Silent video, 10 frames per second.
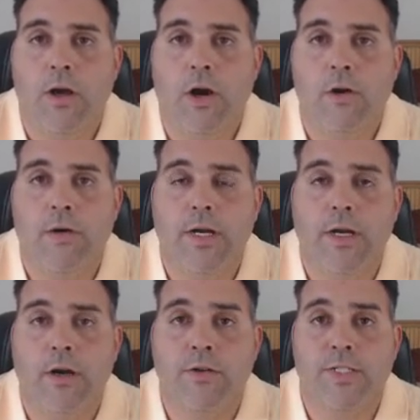
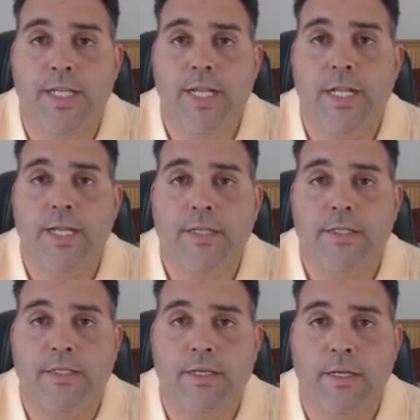Our
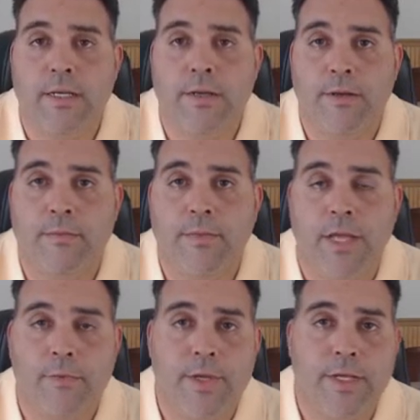seedlings
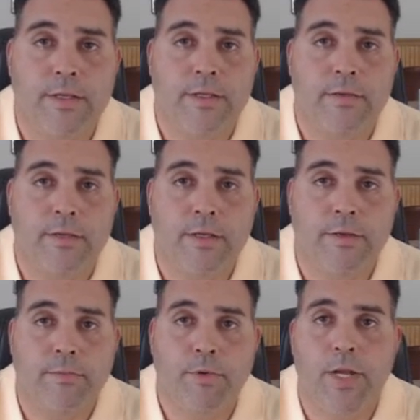that we
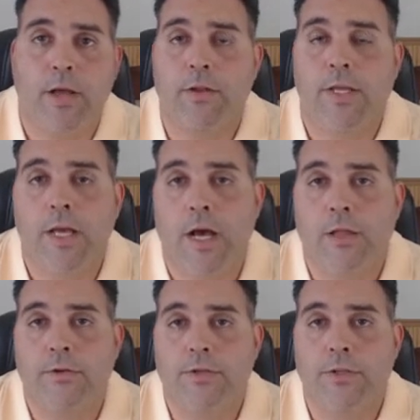put out on the
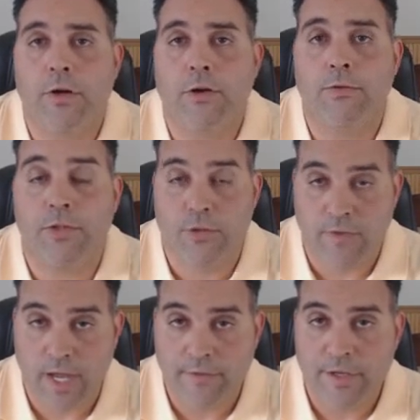collars are
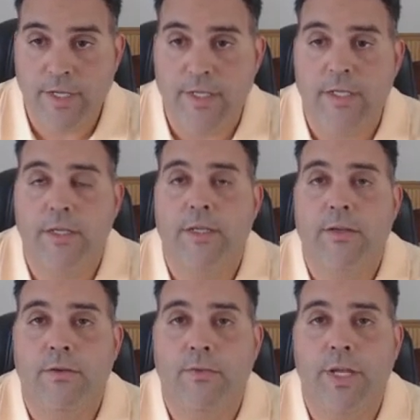surviving.
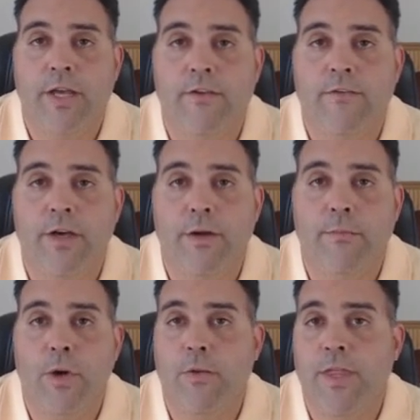We have
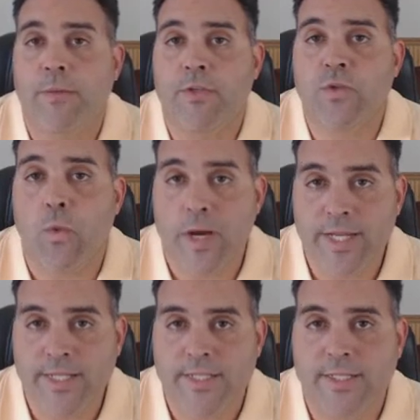mowed them
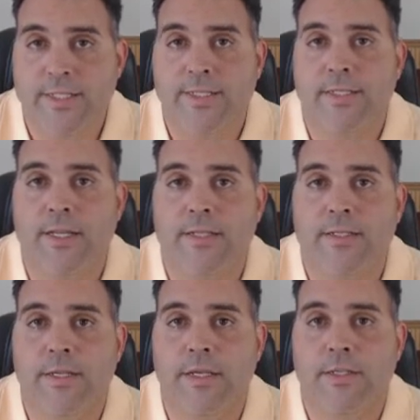twice
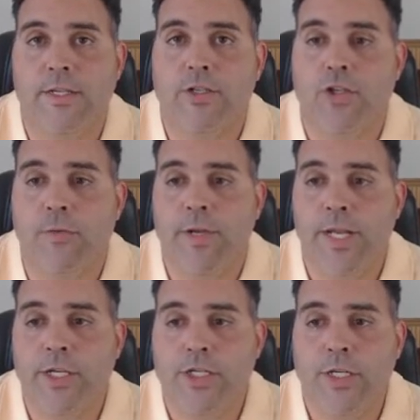since
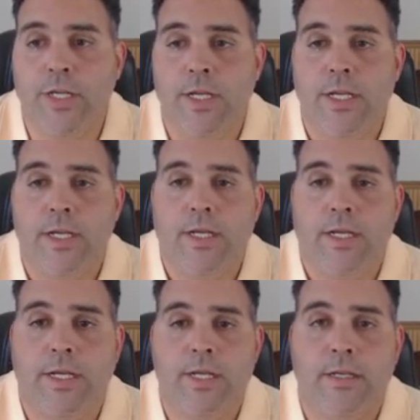germination,
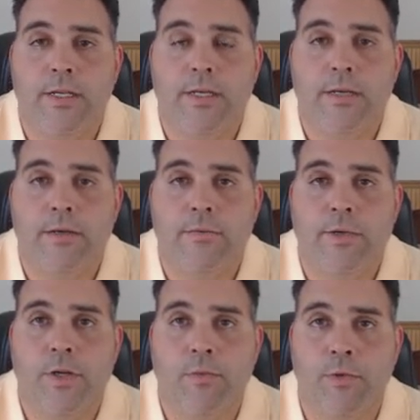and
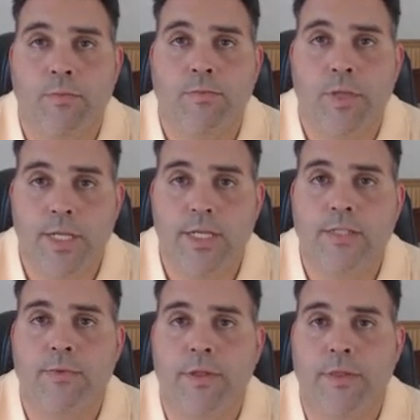we're pleased